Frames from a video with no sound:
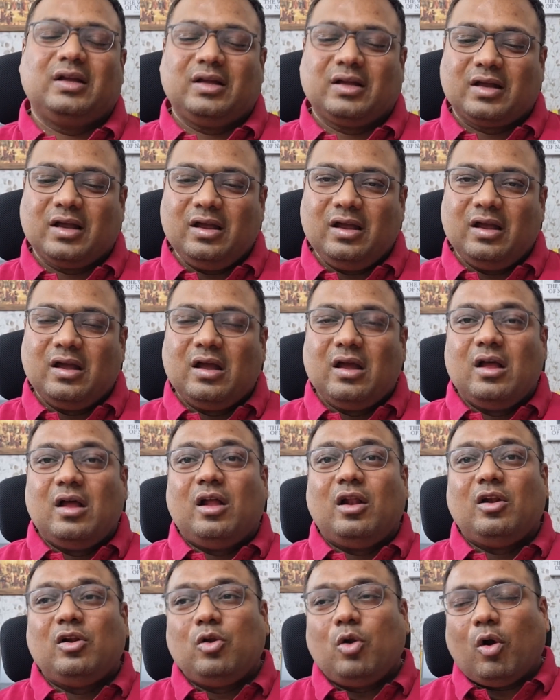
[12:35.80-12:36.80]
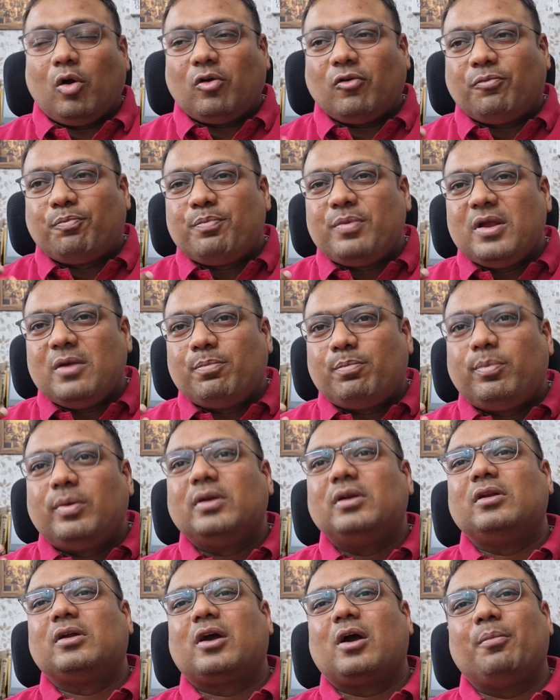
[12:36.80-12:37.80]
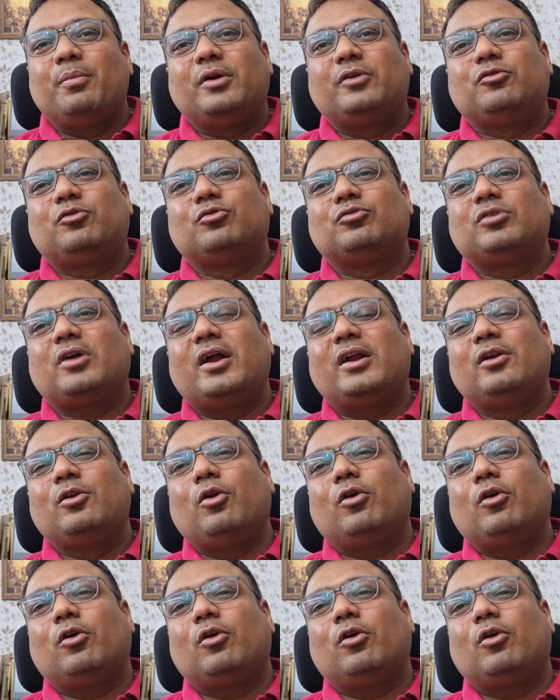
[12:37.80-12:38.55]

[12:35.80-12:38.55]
Okay, lot of people commit suicide,